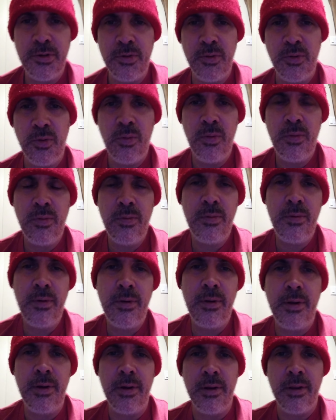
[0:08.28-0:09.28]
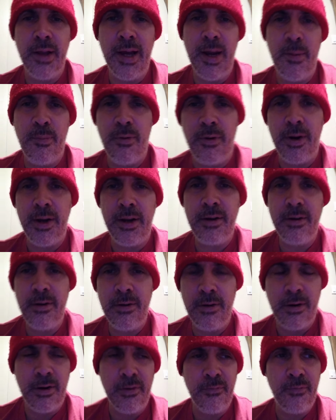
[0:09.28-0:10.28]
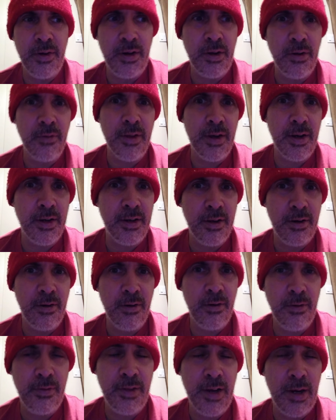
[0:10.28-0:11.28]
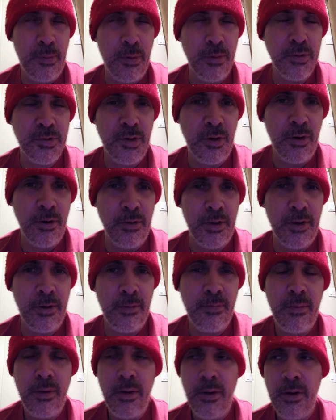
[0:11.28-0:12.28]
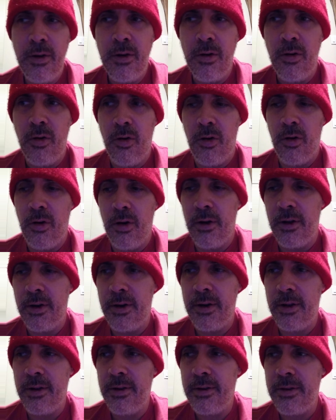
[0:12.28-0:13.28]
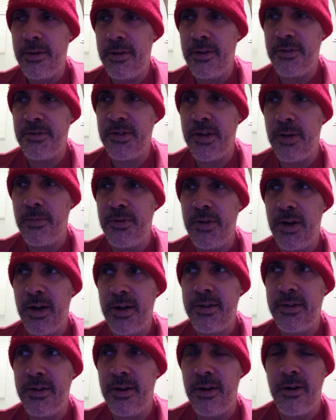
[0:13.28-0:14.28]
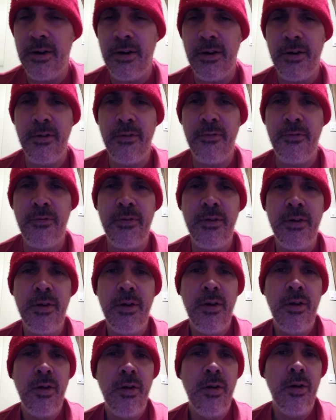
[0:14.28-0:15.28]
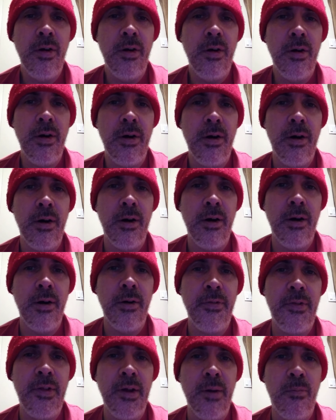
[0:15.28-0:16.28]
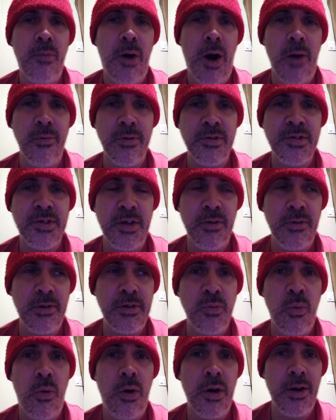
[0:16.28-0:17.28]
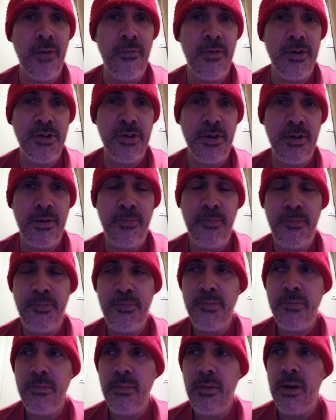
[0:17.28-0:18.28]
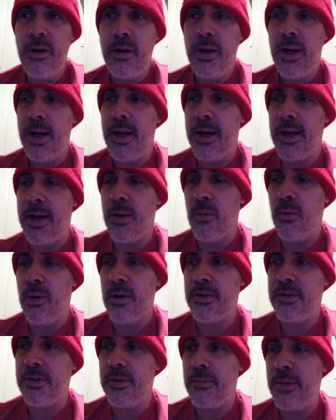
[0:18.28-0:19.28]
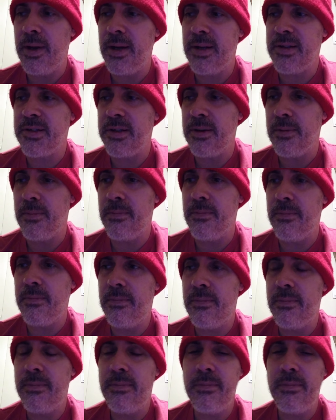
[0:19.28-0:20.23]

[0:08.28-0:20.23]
to elaborate on a video that I did or that I posted earlier on the subject of uh, the Marvel series WandaVision, and I wanted to make some